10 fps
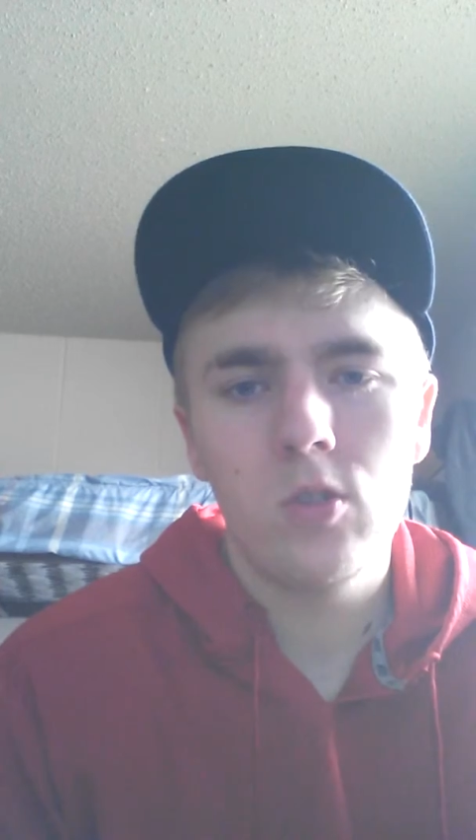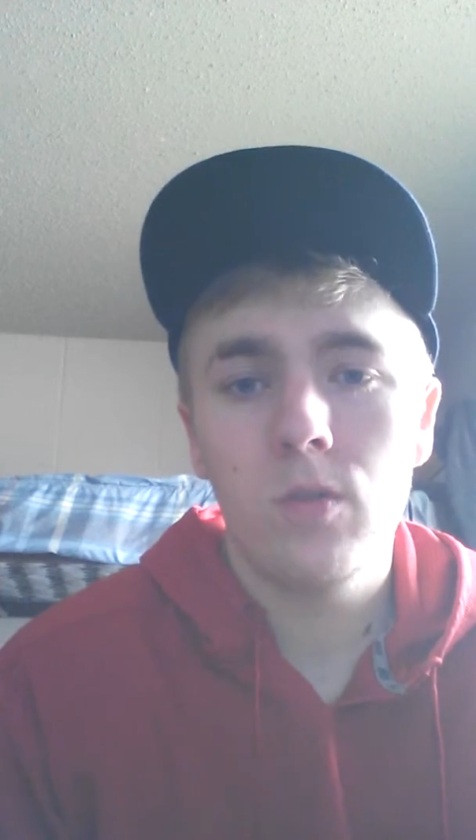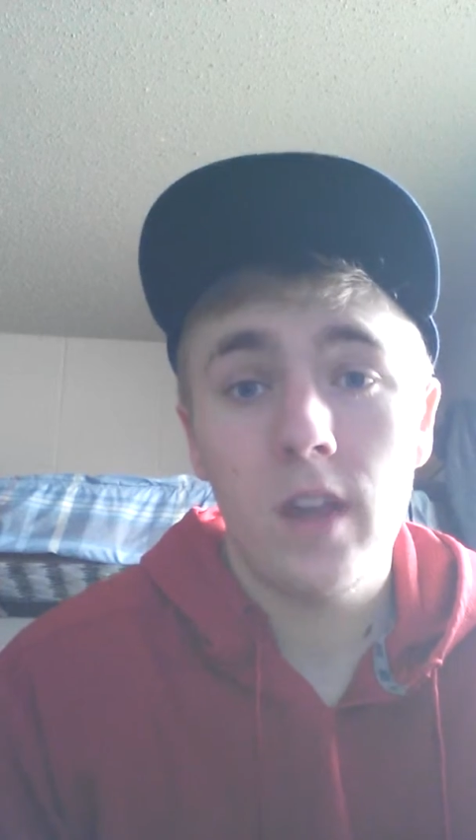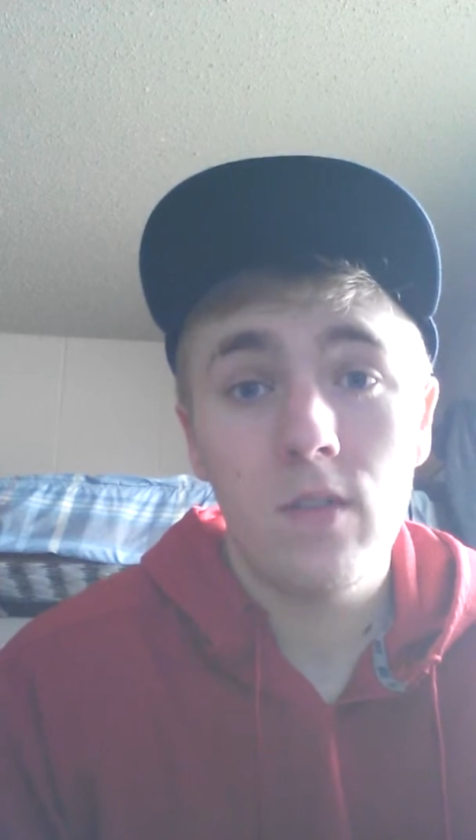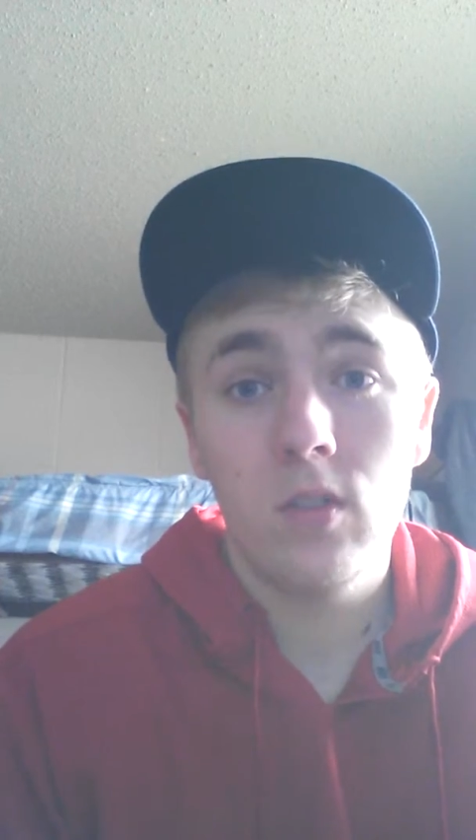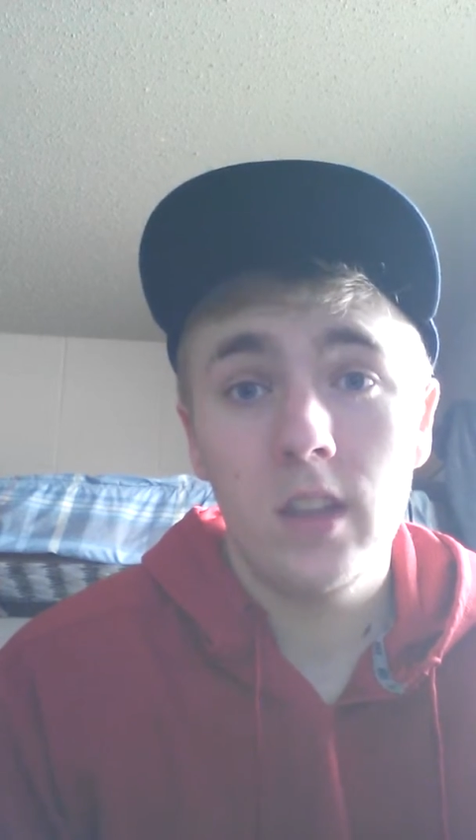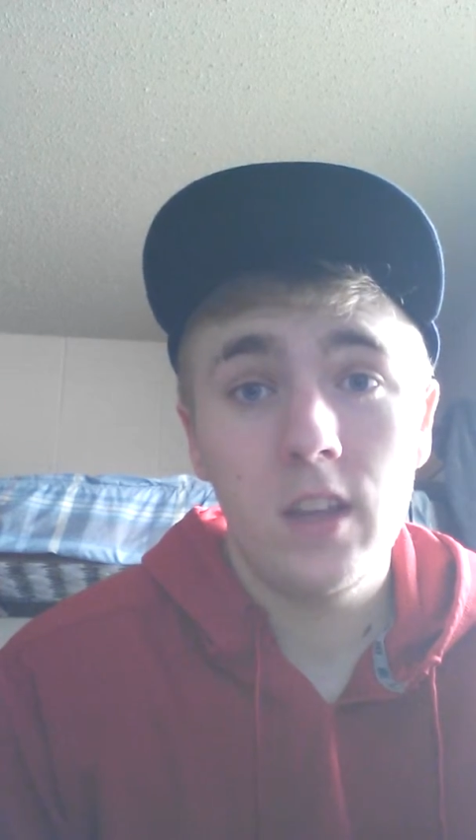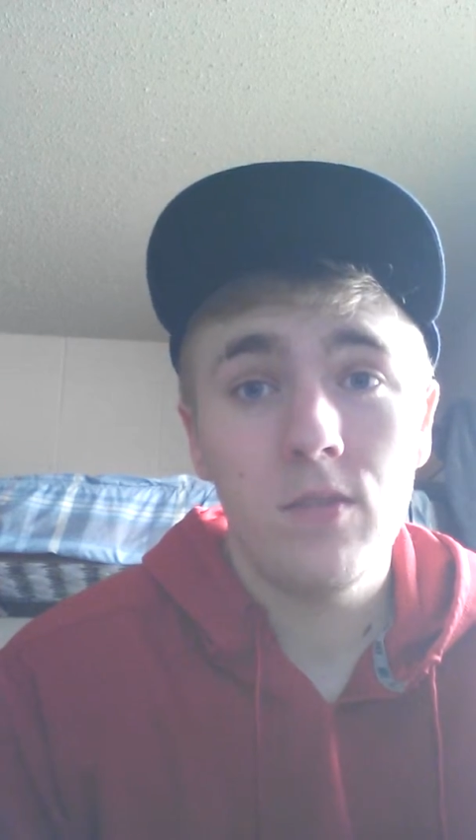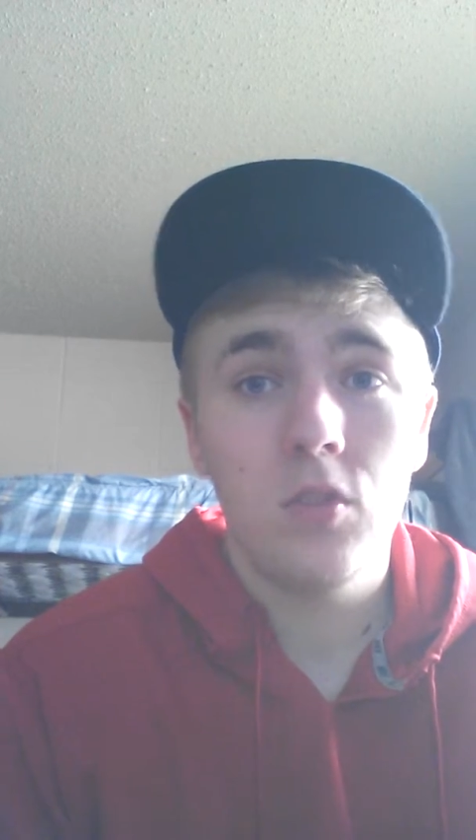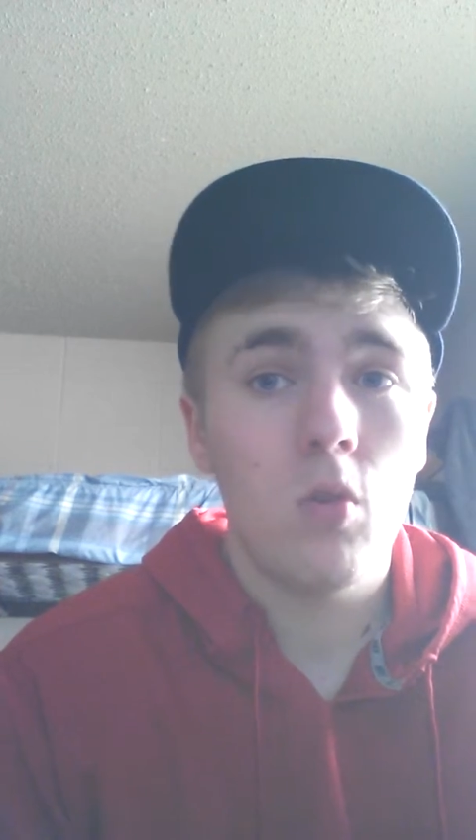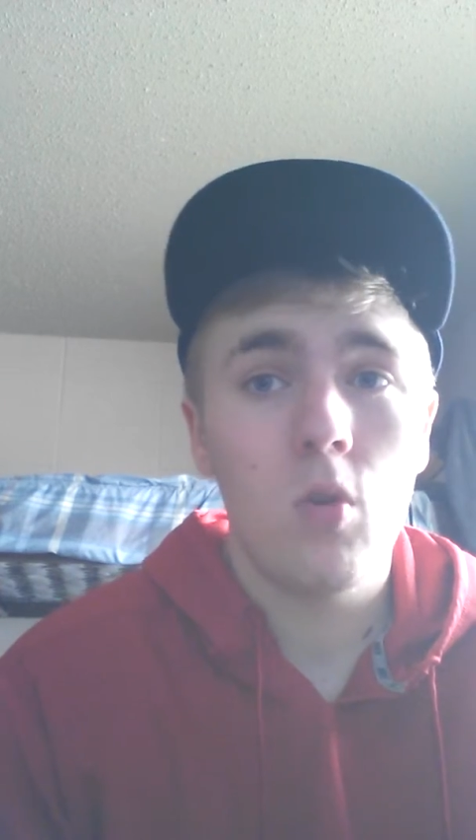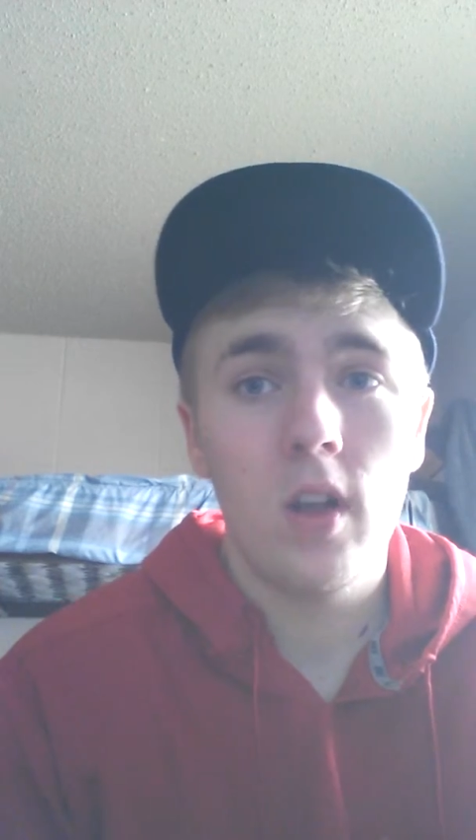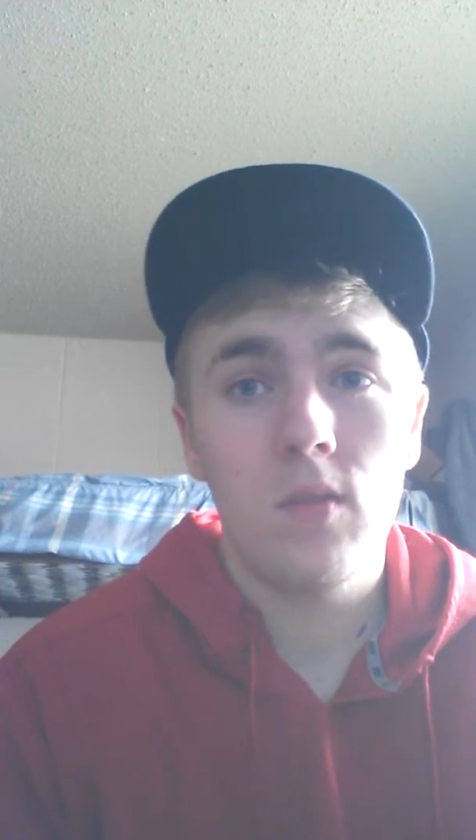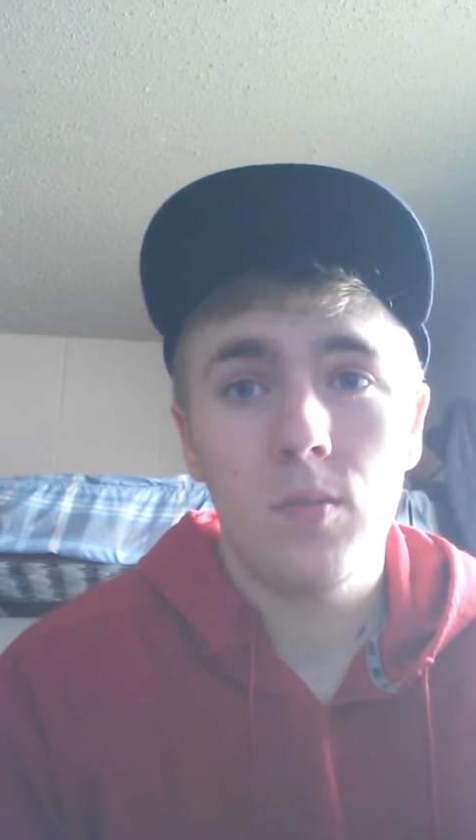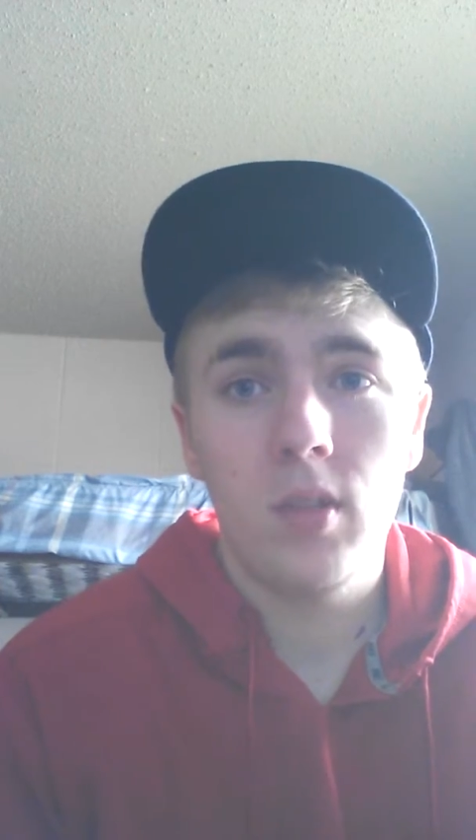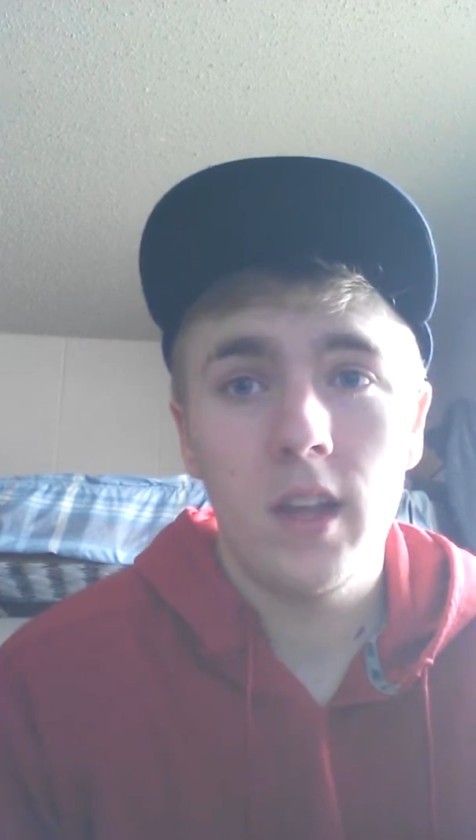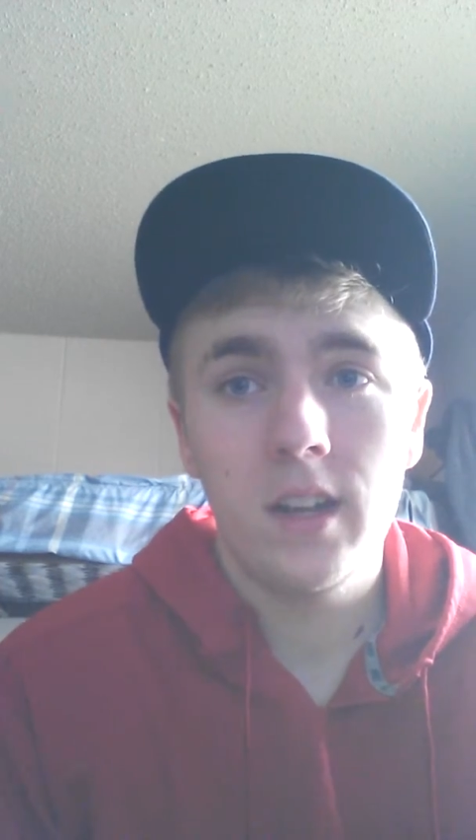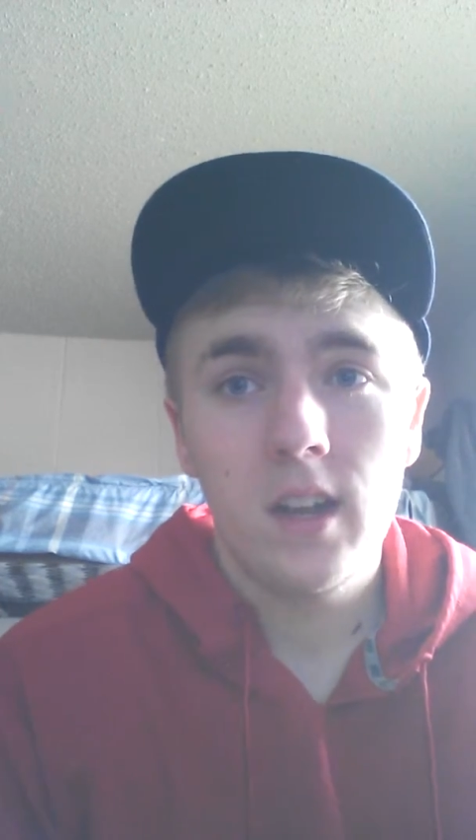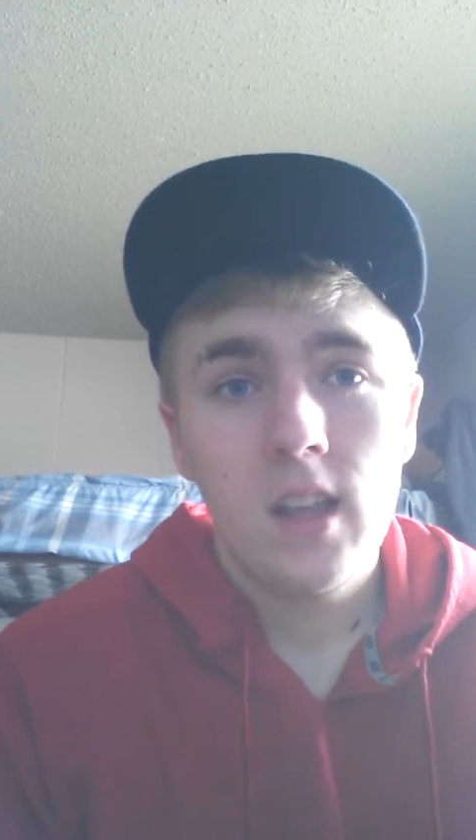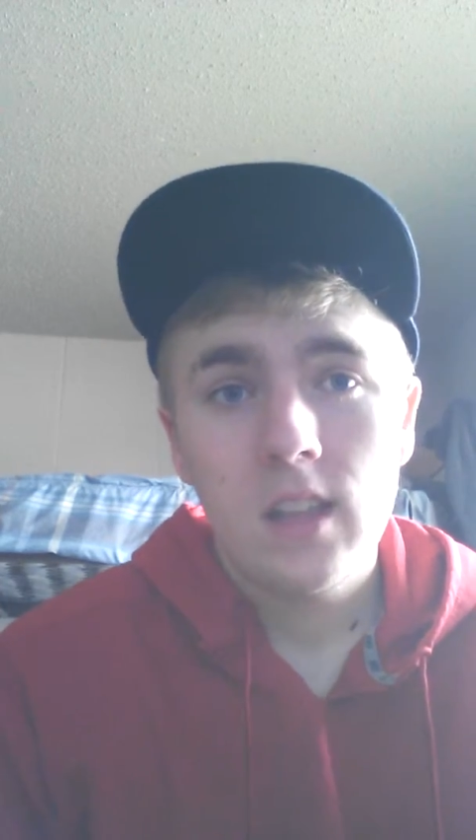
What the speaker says: to have ever lived or ever played.